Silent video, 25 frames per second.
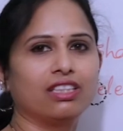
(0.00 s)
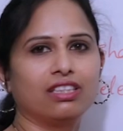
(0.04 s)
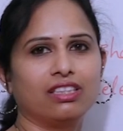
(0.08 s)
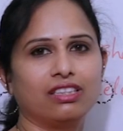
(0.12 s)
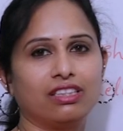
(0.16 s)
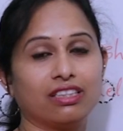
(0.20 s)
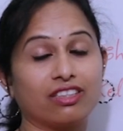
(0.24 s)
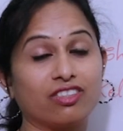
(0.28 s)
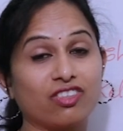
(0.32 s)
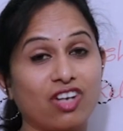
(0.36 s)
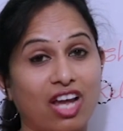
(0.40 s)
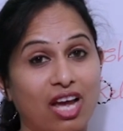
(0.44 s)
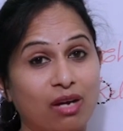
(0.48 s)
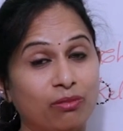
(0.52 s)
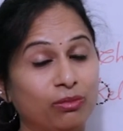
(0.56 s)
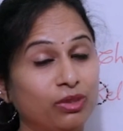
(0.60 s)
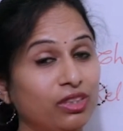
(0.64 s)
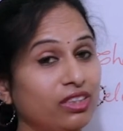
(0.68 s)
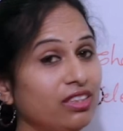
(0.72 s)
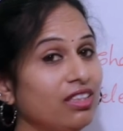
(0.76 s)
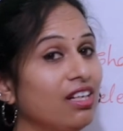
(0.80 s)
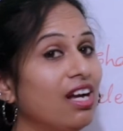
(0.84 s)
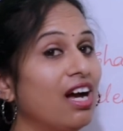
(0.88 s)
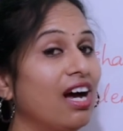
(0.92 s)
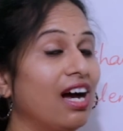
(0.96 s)
the
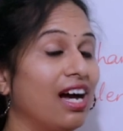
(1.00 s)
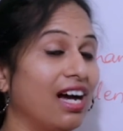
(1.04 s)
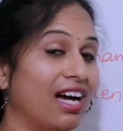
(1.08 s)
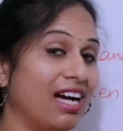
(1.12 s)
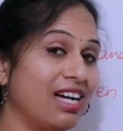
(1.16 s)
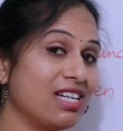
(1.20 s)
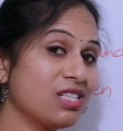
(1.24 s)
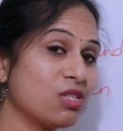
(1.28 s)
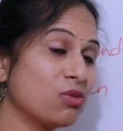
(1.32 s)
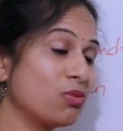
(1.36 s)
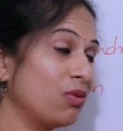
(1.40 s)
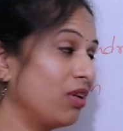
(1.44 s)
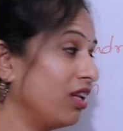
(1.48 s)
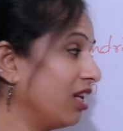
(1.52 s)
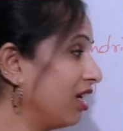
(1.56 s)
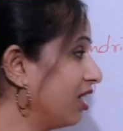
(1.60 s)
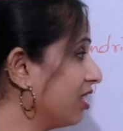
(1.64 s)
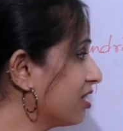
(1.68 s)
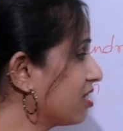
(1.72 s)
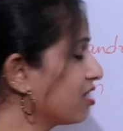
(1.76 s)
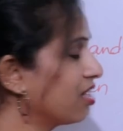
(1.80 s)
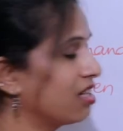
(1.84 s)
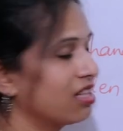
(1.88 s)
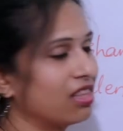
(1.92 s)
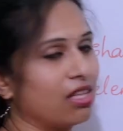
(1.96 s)
grammar as well
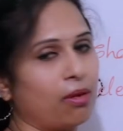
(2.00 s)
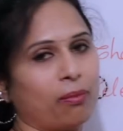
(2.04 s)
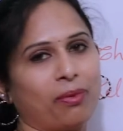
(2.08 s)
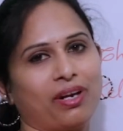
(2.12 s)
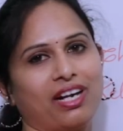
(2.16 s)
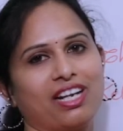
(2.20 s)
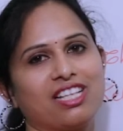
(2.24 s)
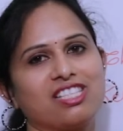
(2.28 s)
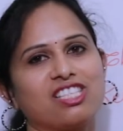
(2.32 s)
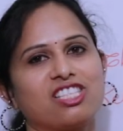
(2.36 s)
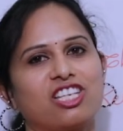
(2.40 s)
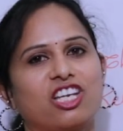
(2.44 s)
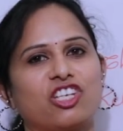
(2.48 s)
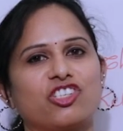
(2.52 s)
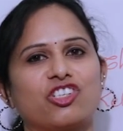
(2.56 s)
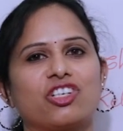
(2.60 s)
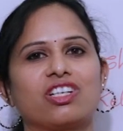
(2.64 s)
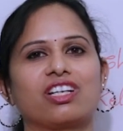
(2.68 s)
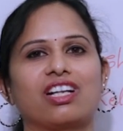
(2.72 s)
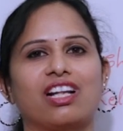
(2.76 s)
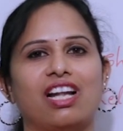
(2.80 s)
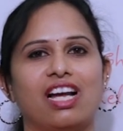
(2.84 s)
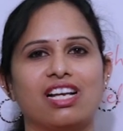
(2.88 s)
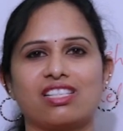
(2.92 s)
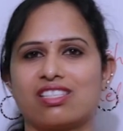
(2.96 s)
as the
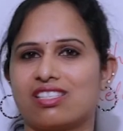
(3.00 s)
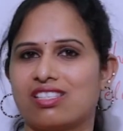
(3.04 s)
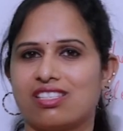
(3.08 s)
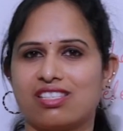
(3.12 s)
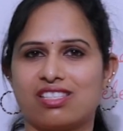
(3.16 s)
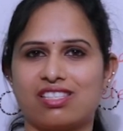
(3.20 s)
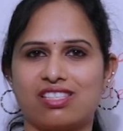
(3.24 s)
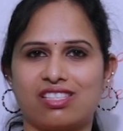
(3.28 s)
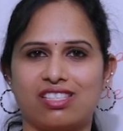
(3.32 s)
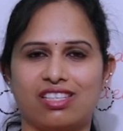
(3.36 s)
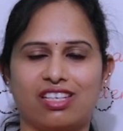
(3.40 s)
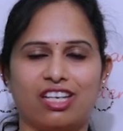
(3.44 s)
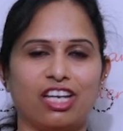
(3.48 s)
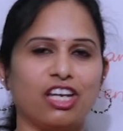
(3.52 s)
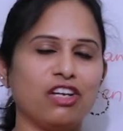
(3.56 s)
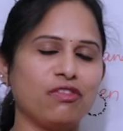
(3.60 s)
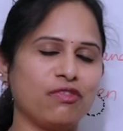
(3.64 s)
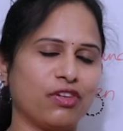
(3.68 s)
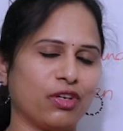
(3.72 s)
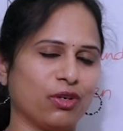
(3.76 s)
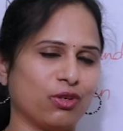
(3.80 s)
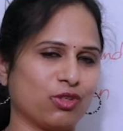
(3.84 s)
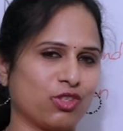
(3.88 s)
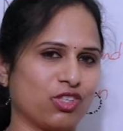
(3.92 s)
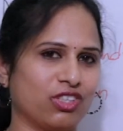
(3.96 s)
pronunciation classes in
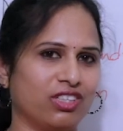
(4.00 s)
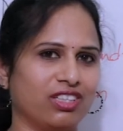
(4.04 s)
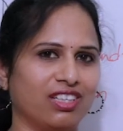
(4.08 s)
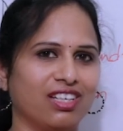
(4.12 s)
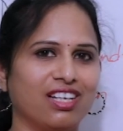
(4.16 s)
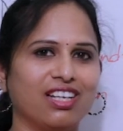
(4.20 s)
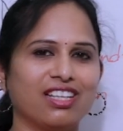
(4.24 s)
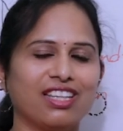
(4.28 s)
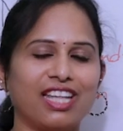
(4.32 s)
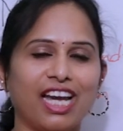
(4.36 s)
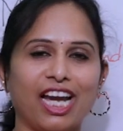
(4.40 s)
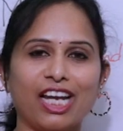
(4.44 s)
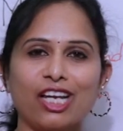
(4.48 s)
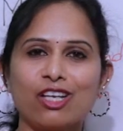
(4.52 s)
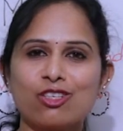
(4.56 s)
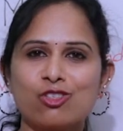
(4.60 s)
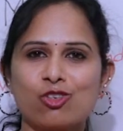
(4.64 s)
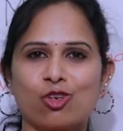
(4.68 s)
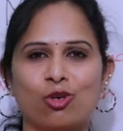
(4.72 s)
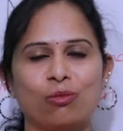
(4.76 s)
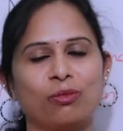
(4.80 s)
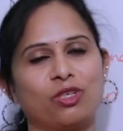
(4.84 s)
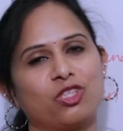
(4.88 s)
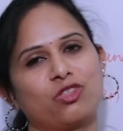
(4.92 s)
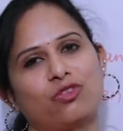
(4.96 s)
future. Thank you
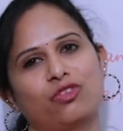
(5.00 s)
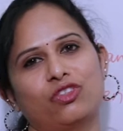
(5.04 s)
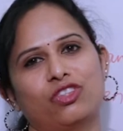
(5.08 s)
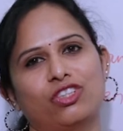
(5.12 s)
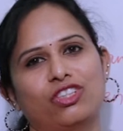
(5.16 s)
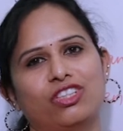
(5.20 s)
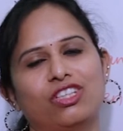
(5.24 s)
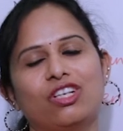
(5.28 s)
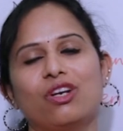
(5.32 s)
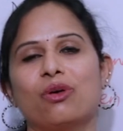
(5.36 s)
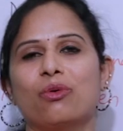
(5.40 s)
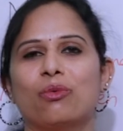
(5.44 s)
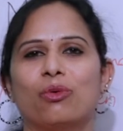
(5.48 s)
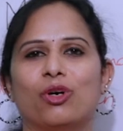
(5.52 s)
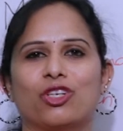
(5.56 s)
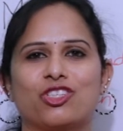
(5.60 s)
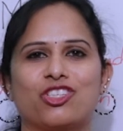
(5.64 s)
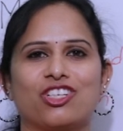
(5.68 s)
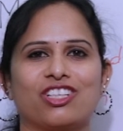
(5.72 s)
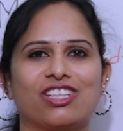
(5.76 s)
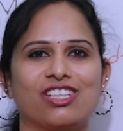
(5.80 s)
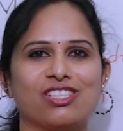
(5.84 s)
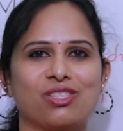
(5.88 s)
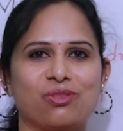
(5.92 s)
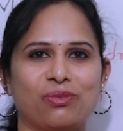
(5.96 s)
so much for
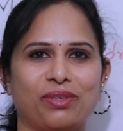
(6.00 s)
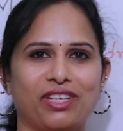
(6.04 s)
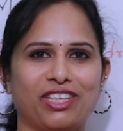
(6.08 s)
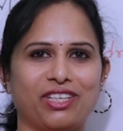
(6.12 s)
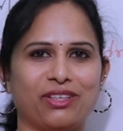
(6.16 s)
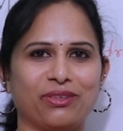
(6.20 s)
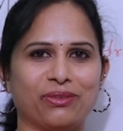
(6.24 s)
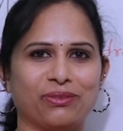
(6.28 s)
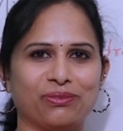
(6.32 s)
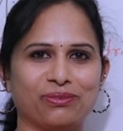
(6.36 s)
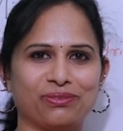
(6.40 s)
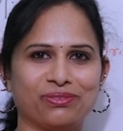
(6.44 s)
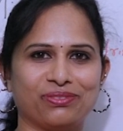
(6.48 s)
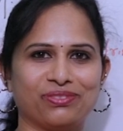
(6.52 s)
watching this video.